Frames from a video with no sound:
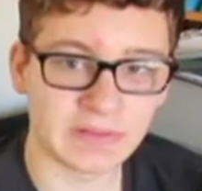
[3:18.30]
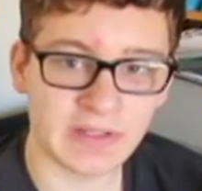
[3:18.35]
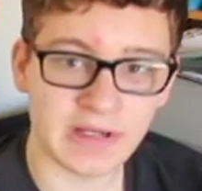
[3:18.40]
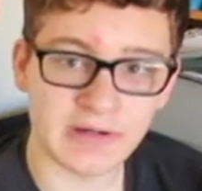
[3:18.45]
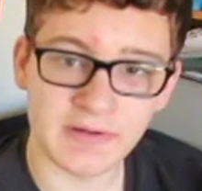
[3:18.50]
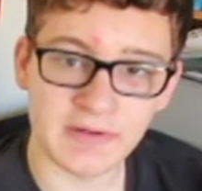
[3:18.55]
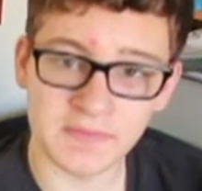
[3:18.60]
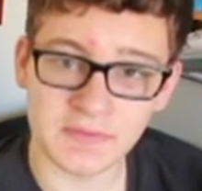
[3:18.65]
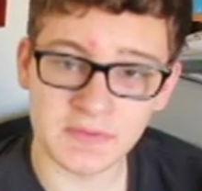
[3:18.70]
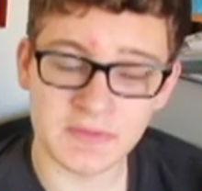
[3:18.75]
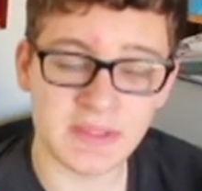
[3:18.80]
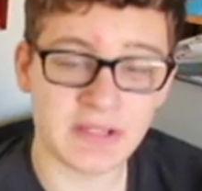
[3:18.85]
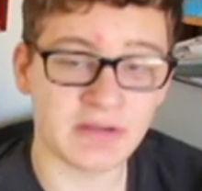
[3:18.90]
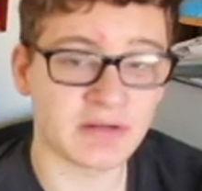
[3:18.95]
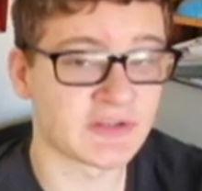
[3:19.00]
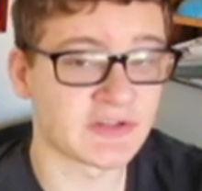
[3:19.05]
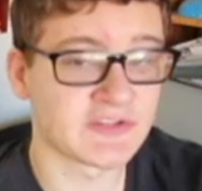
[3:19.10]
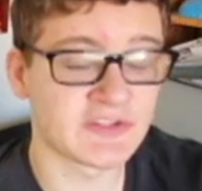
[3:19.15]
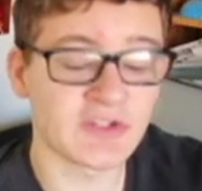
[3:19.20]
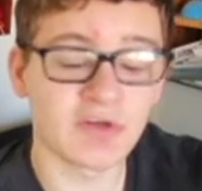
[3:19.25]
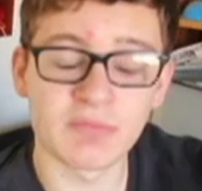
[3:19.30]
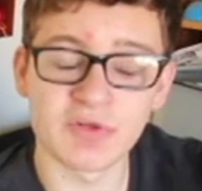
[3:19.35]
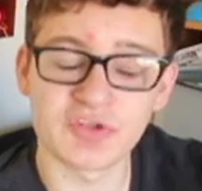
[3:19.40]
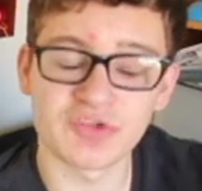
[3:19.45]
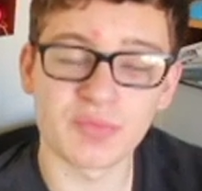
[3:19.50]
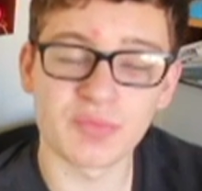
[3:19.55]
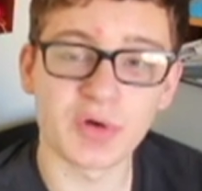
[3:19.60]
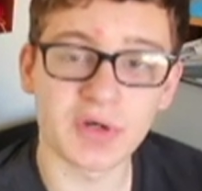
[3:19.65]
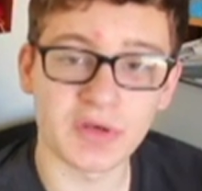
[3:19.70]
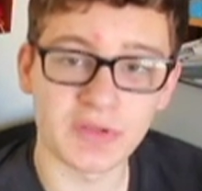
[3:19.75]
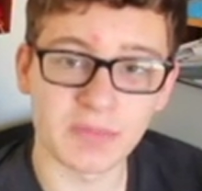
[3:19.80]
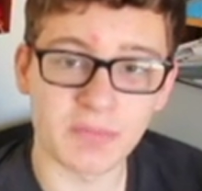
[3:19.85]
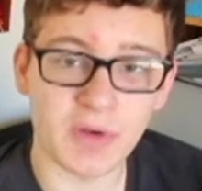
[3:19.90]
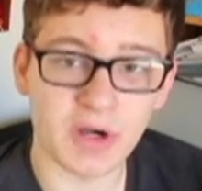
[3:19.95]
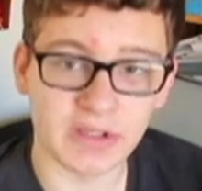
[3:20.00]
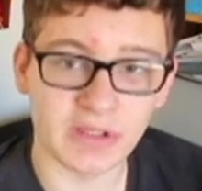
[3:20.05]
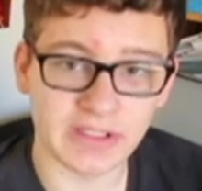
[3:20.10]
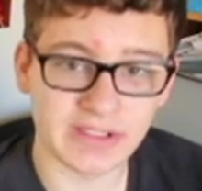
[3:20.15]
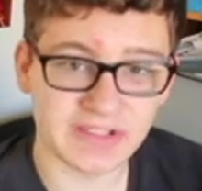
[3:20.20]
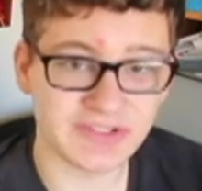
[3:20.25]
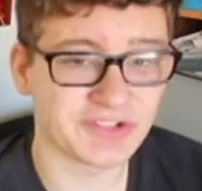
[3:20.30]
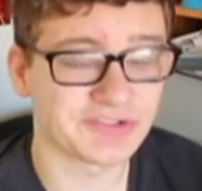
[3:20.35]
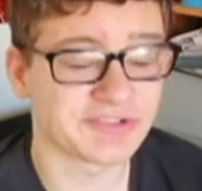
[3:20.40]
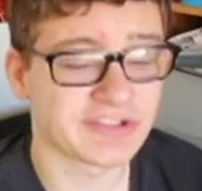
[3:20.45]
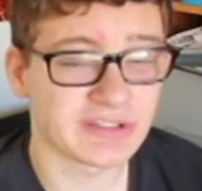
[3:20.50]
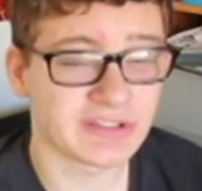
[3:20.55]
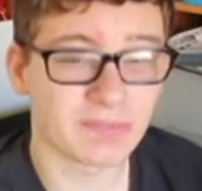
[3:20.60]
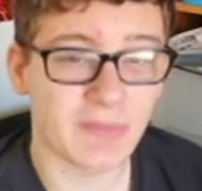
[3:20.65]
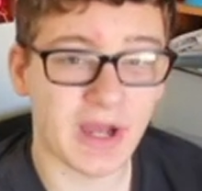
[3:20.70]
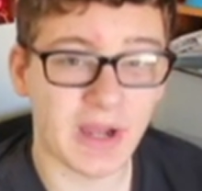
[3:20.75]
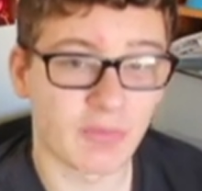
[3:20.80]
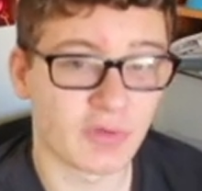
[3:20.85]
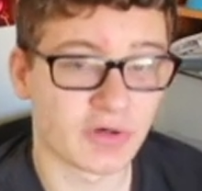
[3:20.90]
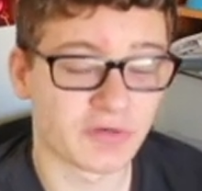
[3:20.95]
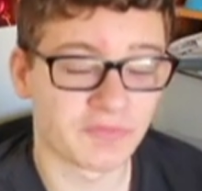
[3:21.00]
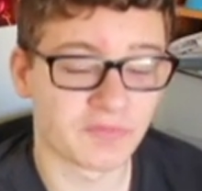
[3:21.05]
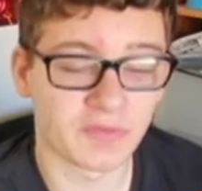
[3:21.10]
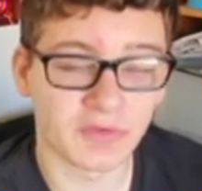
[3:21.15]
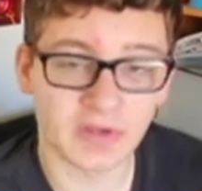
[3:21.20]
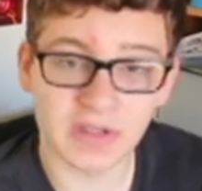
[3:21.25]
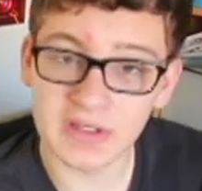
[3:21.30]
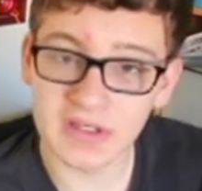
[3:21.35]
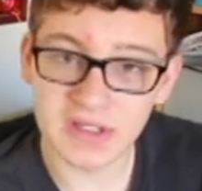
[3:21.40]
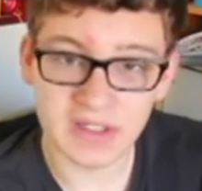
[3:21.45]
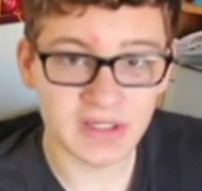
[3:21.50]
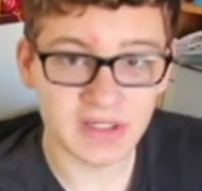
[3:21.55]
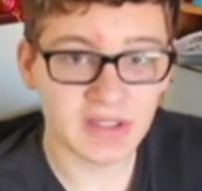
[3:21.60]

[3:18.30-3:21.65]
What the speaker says: However, there are so much more on the market, don't take my word for it.